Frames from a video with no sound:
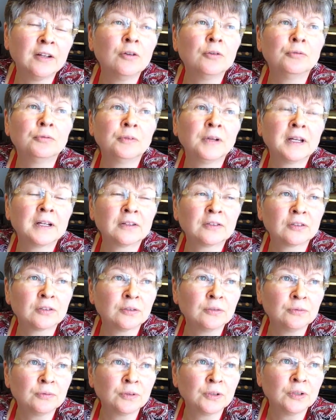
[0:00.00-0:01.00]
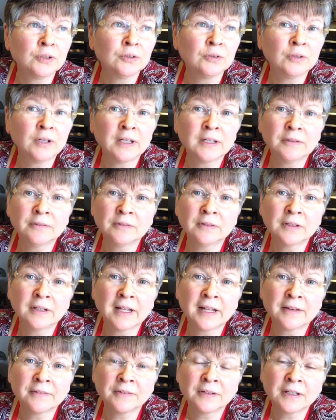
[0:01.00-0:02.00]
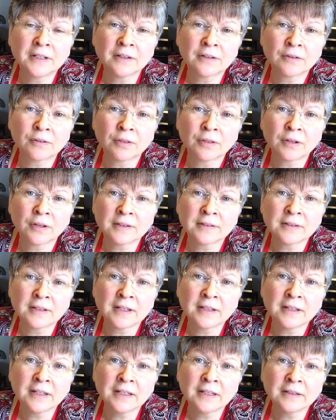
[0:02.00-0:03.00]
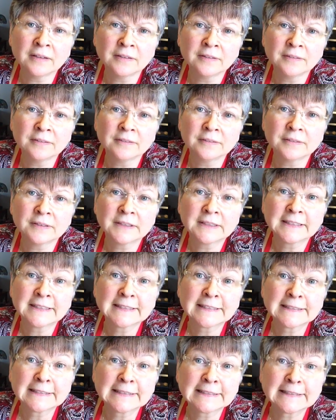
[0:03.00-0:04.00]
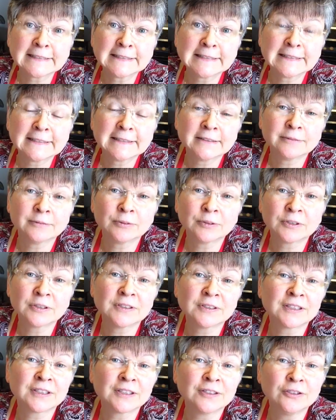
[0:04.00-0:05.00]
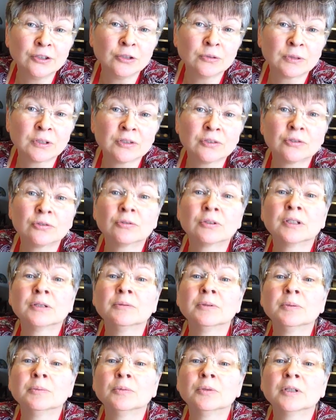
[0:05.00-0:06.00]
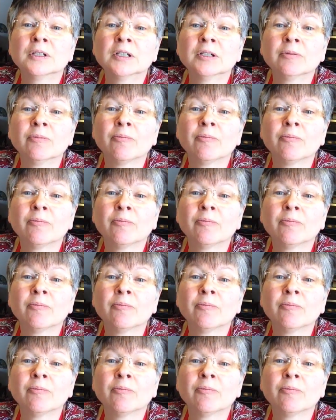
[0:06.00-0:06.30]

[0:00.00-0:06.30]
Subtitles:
Fat is good for you. Anyone have any other thoughts on that? We'll just continue our story one more.